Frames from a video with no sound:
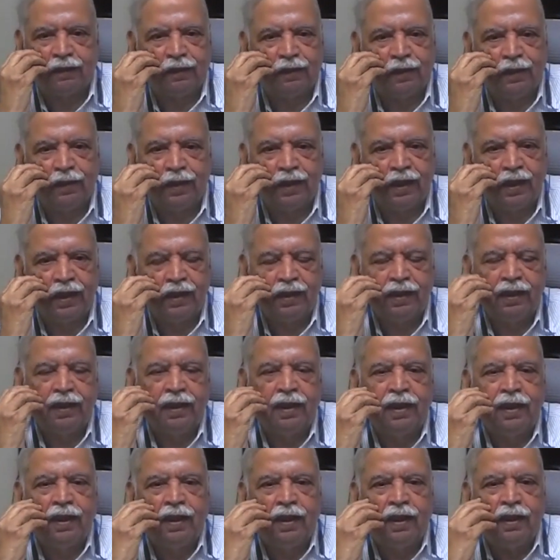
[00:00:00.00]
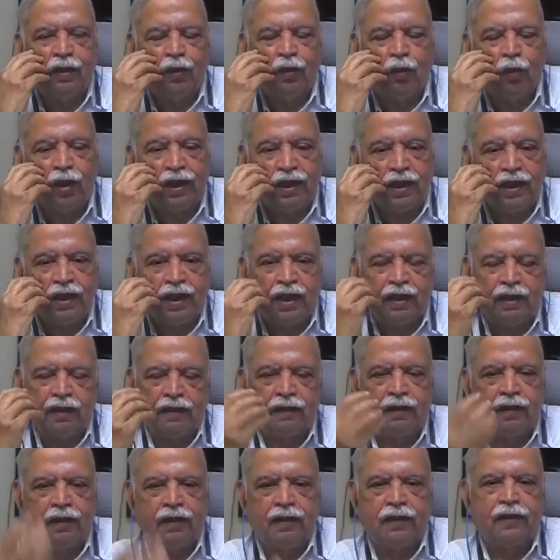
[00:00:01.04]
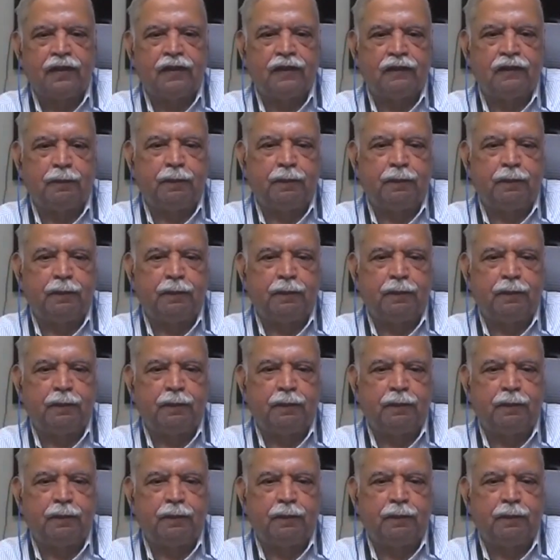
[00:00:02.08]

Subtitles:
Okay. Why anesthetists